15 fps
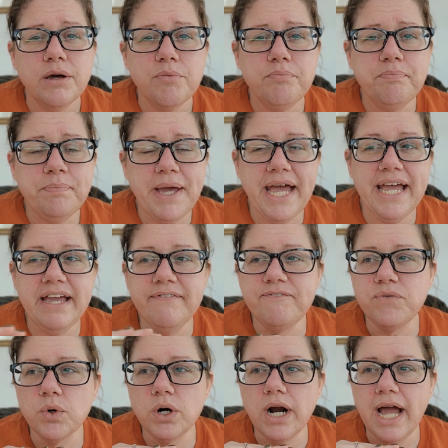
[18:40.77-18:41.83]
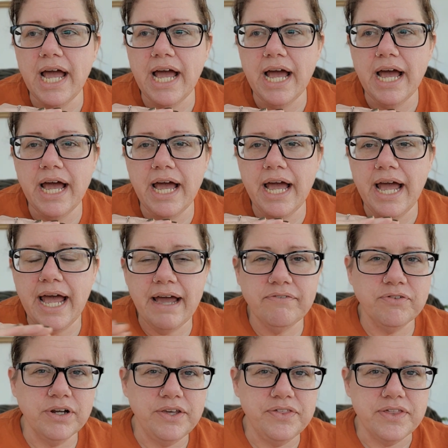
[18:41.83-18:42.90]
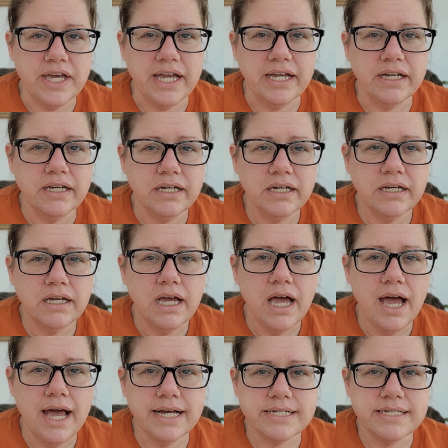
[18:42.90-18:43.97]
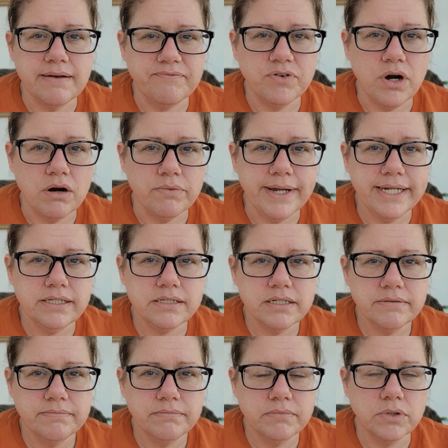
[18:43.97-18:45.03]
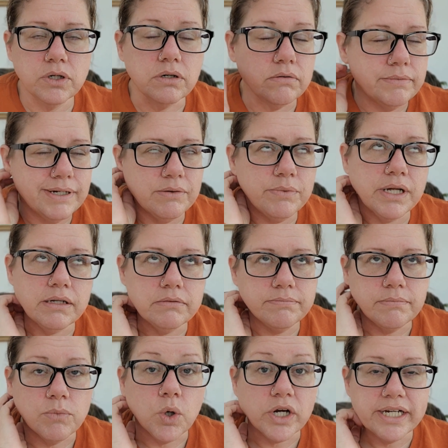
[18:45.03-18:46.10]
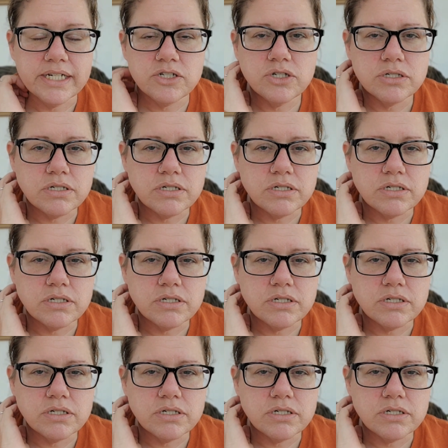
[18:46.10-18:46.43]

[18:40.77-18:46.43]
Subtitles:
pay for everything except for our rent, or mortgage.